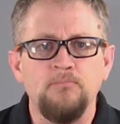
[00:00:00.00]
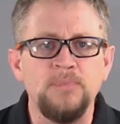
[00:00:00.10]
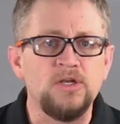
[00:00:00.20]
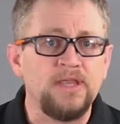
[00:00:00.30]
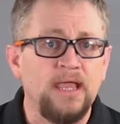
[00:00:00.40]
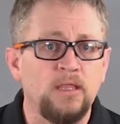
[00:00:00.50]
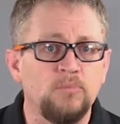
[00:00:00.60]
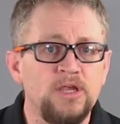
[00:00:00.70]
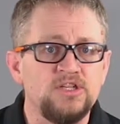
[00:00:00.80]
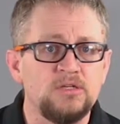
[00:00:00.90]
Meter
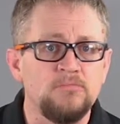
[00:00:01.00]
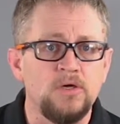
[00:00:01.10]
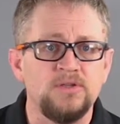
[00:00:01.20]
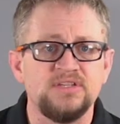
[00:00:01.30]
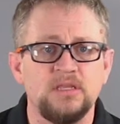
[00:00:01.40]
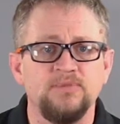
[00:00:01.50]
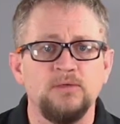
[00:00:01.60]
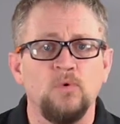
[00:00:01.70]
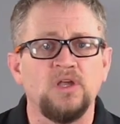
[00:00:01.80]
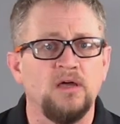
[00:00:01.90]
calibration mode is
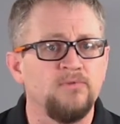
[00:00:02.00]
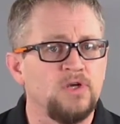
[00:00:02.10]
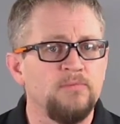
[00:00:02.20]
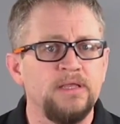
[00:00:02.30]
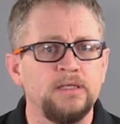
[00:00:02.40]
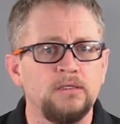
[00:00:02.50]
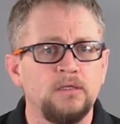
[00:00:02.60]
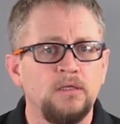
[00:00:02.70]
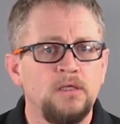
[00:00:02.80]
something we'll cover in a minute.